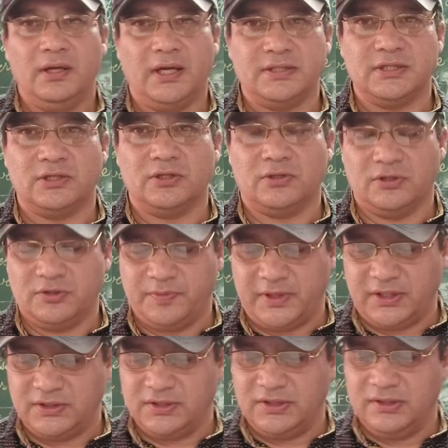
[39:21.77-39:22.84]
Hatching the
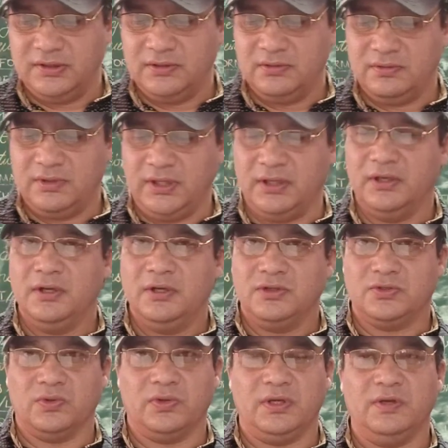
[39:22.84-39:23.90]
conspiracy, right?
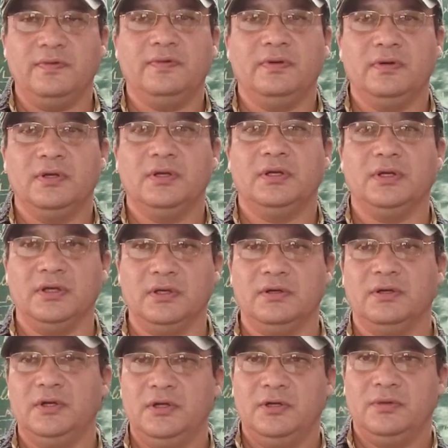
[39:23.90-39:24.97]
So if
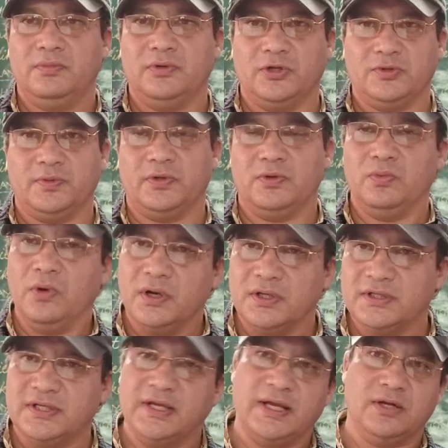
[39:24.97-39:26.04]
here Prospero
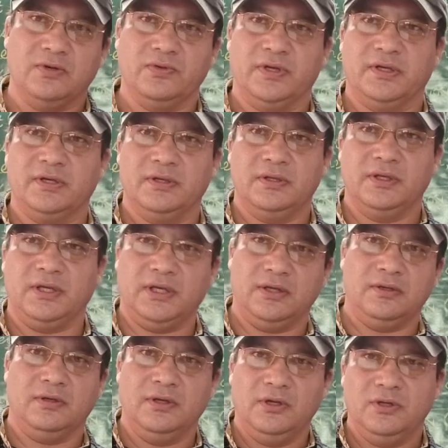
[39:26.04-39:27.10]
wants, he can do it. He
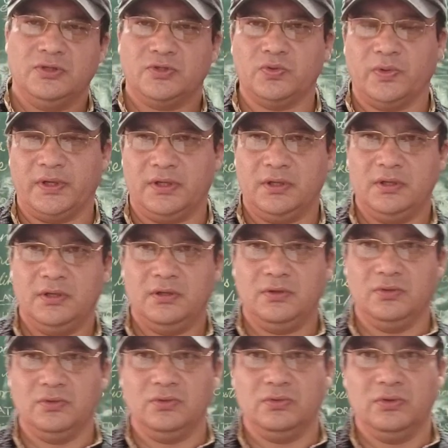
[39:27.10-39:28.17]
can show it
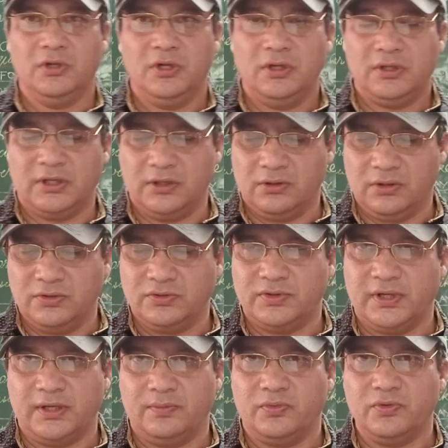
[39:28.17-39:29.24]
to King
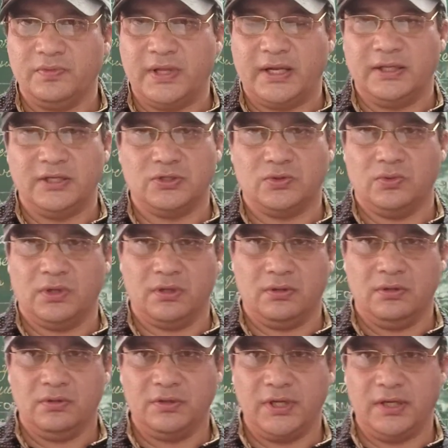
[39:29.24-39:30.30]
Alonso and prove that these two
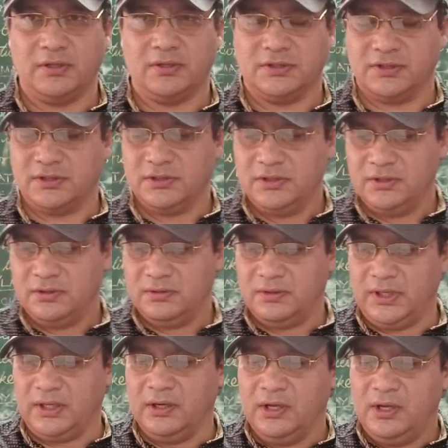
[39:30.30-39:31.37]
are traitors,
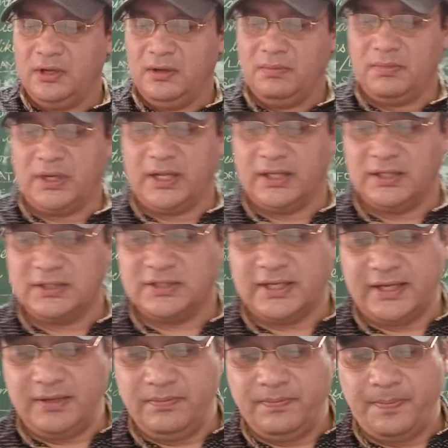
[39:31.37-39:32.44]
right? But at this
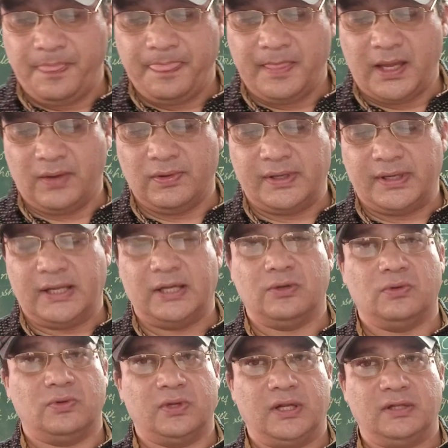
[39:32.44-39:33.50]
time, I will tell
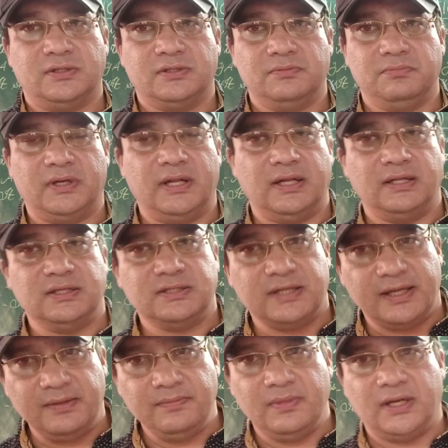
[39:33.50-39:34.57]
no tales. But at this
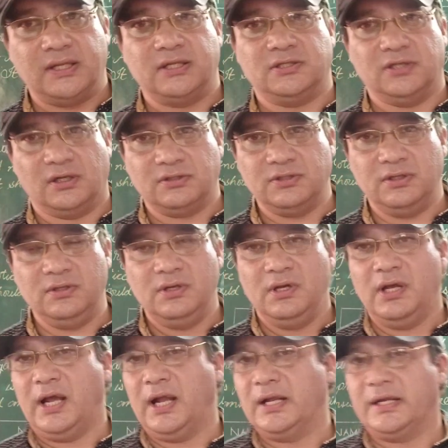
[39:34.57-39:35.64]
time, at this juncture,
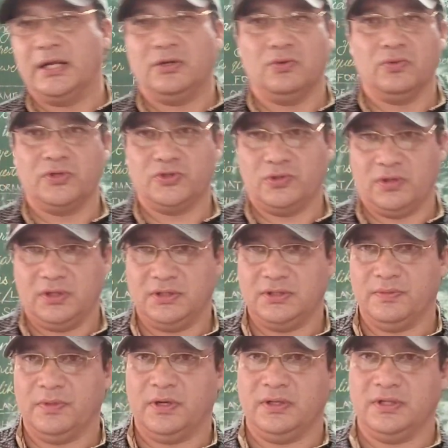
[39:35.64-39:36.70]
I'll tell no
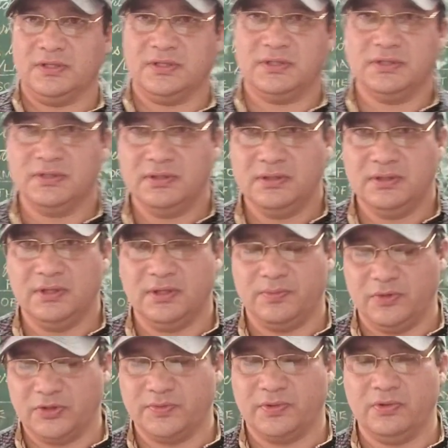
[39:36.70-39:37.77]
stories about this. Here
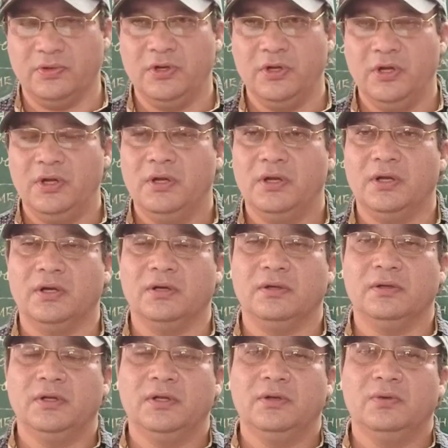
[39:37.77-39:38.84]
Prospero
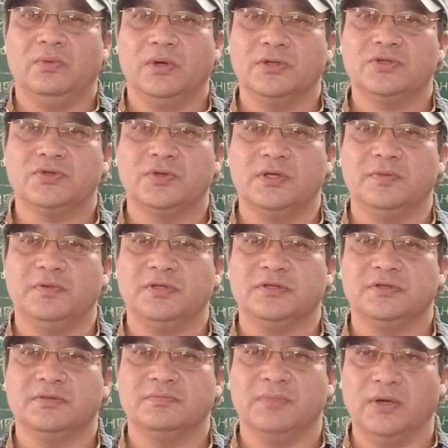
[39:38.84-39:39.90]
wants to keep
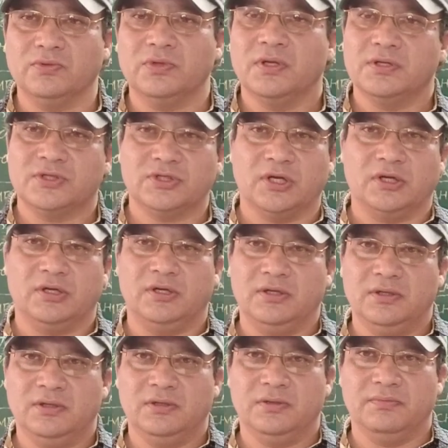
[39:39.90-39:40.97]
his mouth shut.
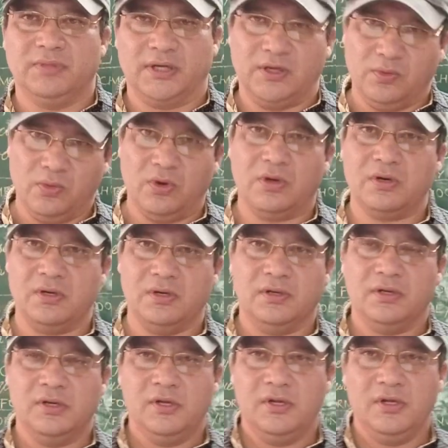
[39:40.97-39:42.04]
But he warned
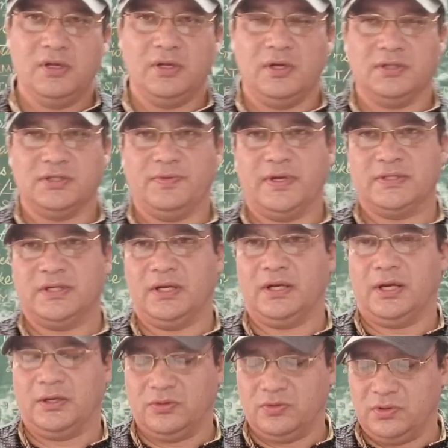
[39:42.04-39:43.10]
Sebastian
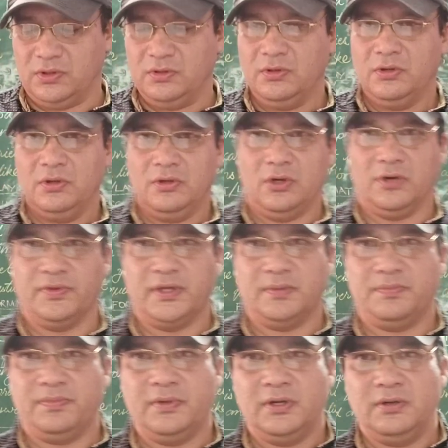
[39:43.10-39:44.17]
and Antonio of
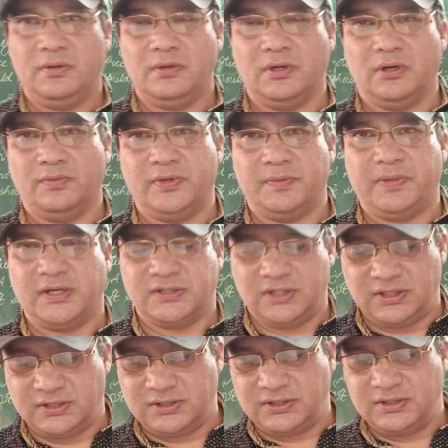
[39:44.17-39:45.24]
their past
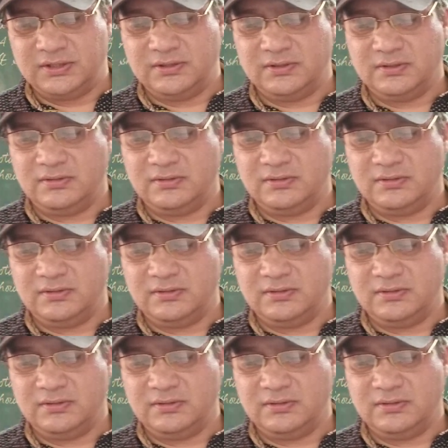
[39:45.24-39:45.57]
deeds.